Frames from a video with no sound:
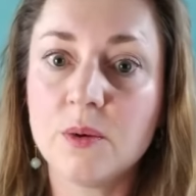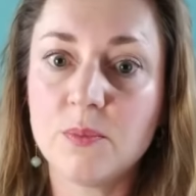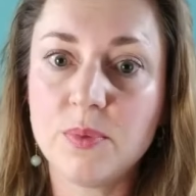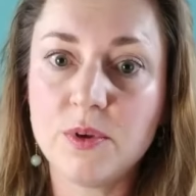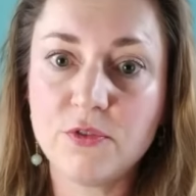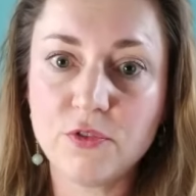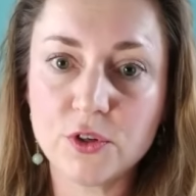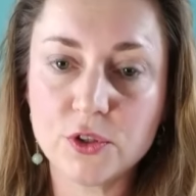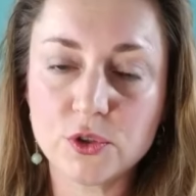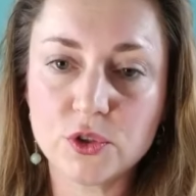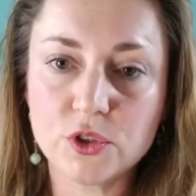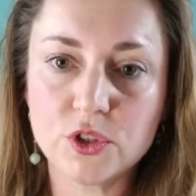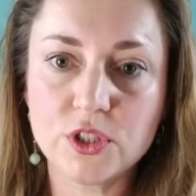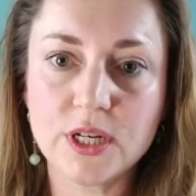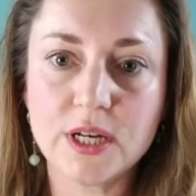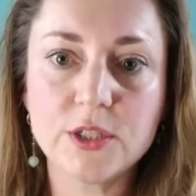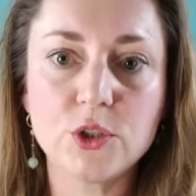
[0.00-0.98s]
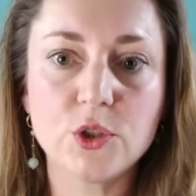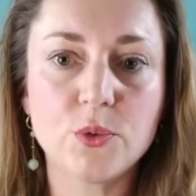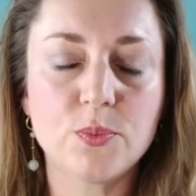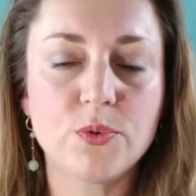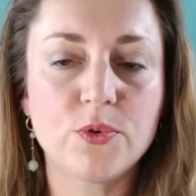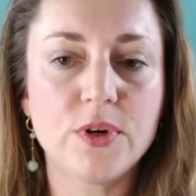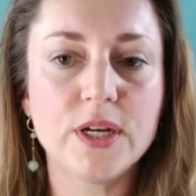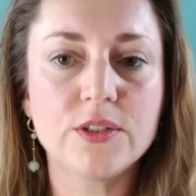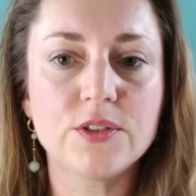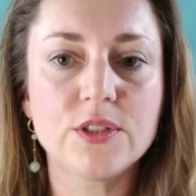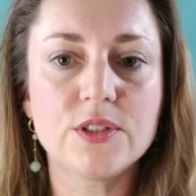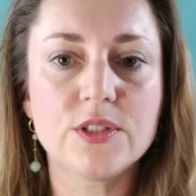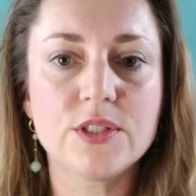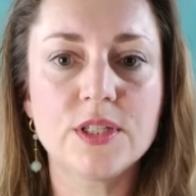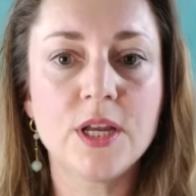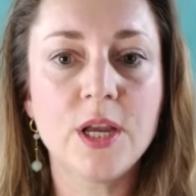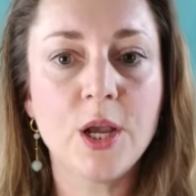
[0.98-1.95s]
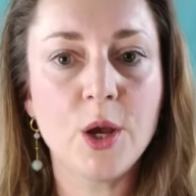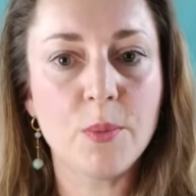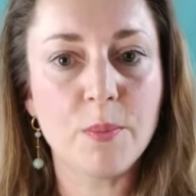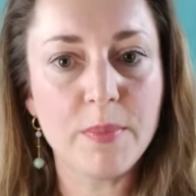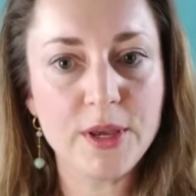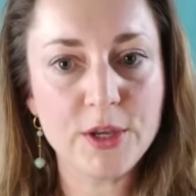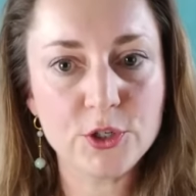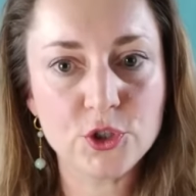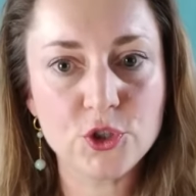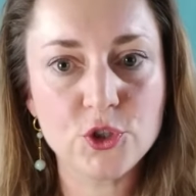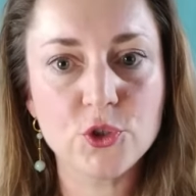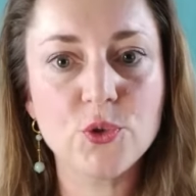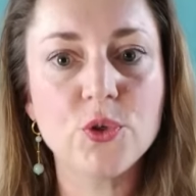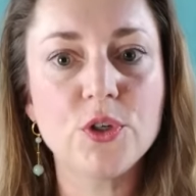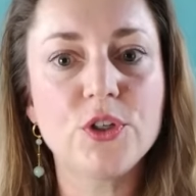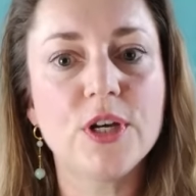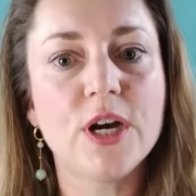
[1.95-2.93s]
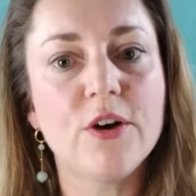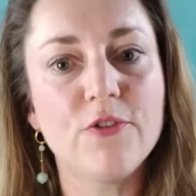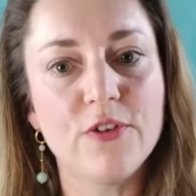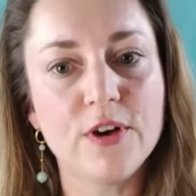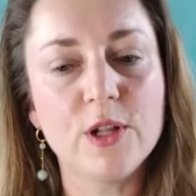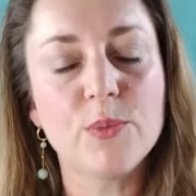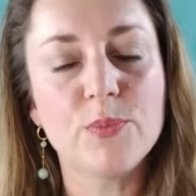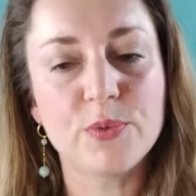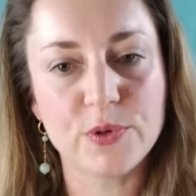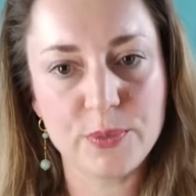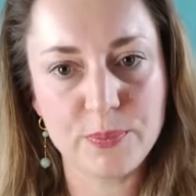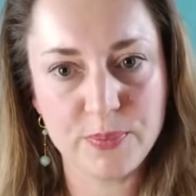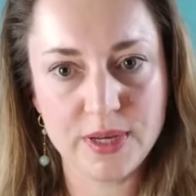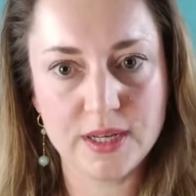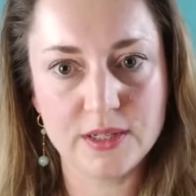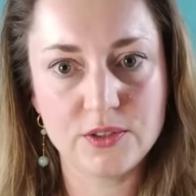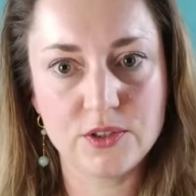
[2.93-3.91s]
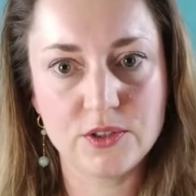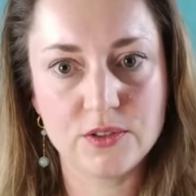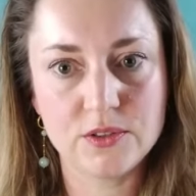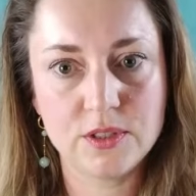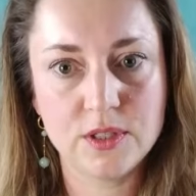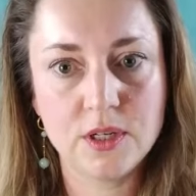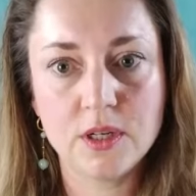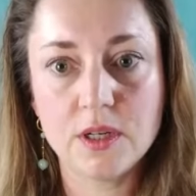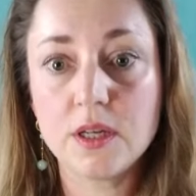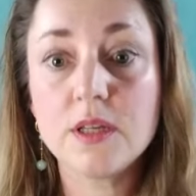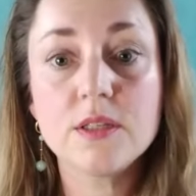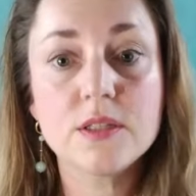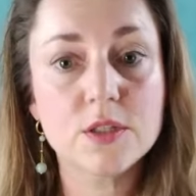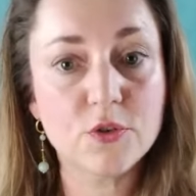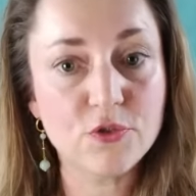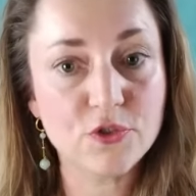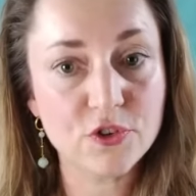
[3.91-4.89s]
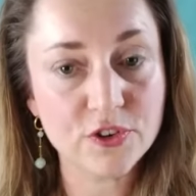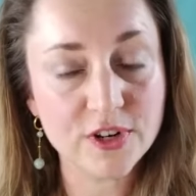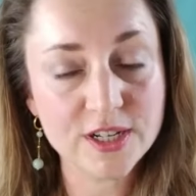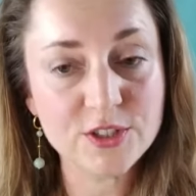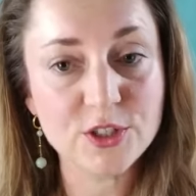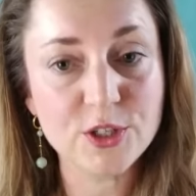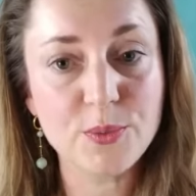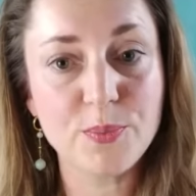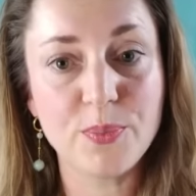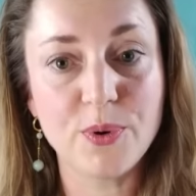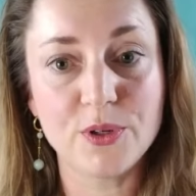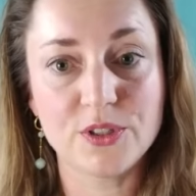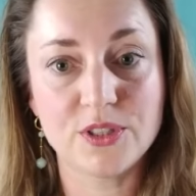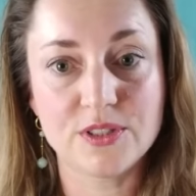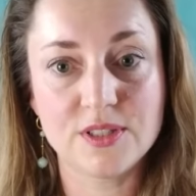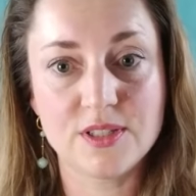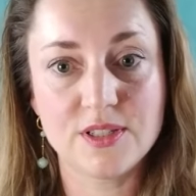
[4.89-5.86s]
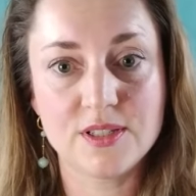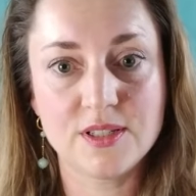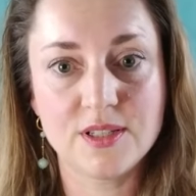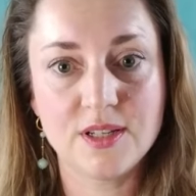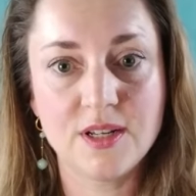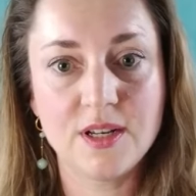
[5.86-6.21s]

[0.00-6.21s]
Before you start to practice, make sure you are well prepared. It's of great importance.